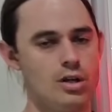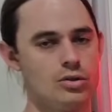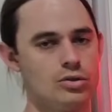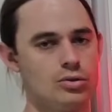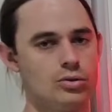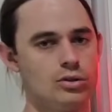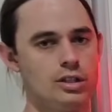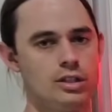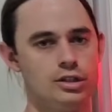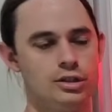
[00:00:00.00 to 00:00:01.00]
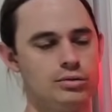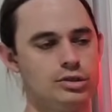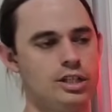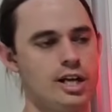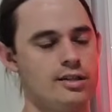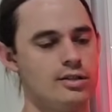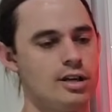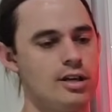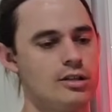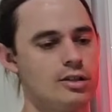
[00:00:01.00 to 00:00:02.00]
Sword and Shield sets.
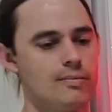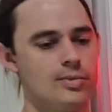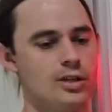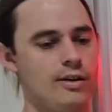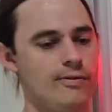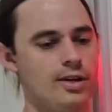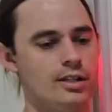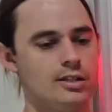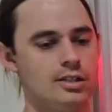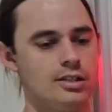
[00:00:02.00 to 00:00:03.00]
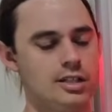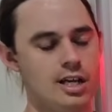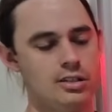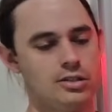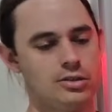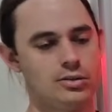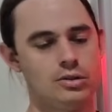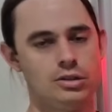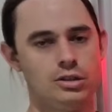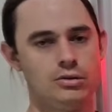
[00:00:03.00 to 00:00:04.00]
So my advice is, yes,
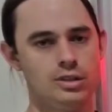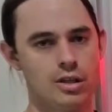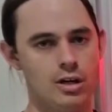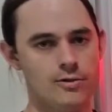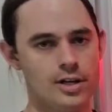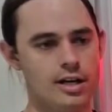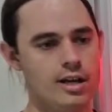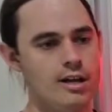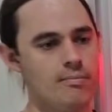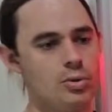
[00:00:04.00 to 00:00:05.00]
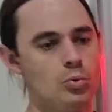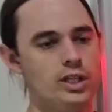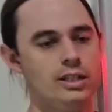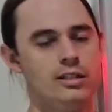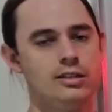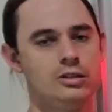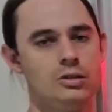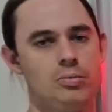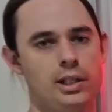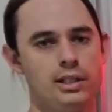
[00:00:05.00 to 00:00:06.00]
Sword and Shield is over, but we can
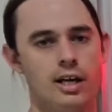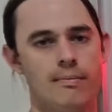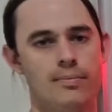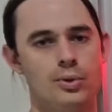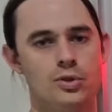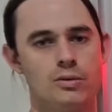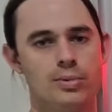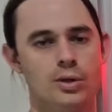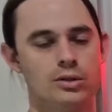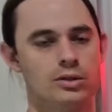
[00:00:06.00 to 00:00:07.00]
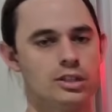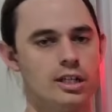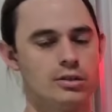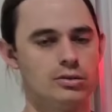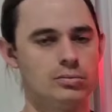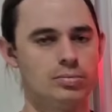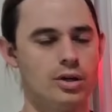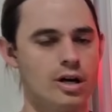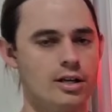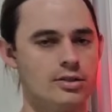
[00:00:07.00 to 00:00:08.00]
still pick up booster boxes at a good
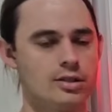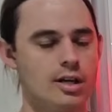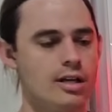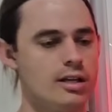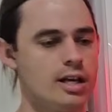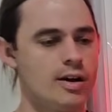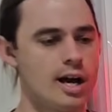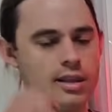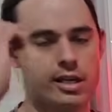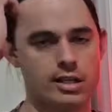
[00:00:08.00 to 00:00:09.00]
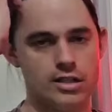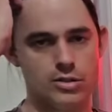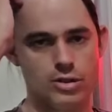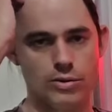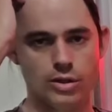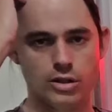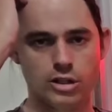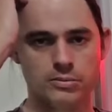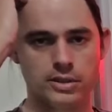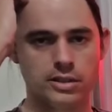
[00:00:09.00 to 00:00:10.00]
price. Now, are they going to do what
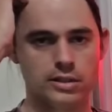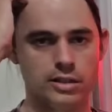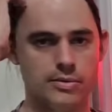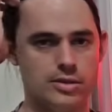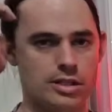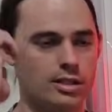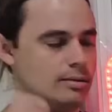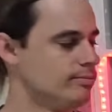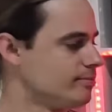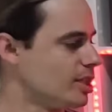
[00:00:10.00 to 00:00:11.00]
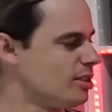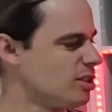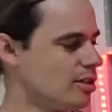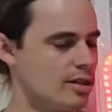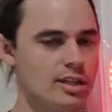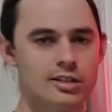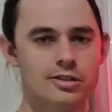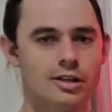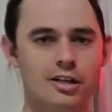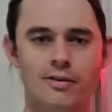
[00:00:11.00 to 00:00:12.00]
Cosmic Eclipse did? I don't think
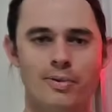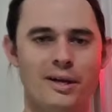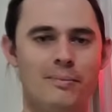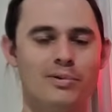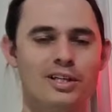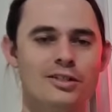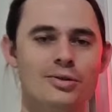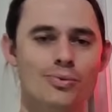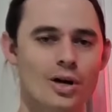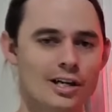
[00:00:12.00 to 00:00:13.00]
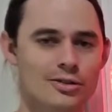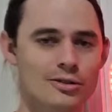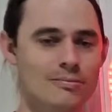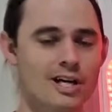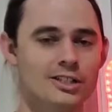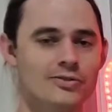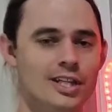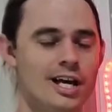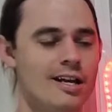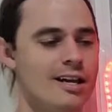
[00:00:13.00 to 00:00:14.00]
so. They've been printed way too much
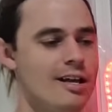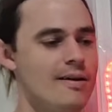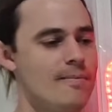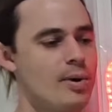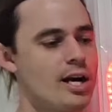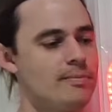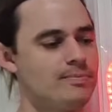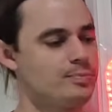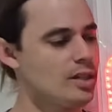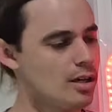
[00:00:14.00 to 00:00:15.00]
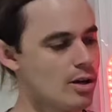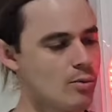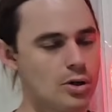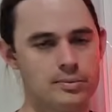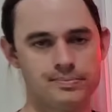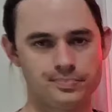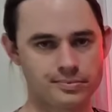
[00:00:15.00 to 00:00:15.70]
for that. But you know what?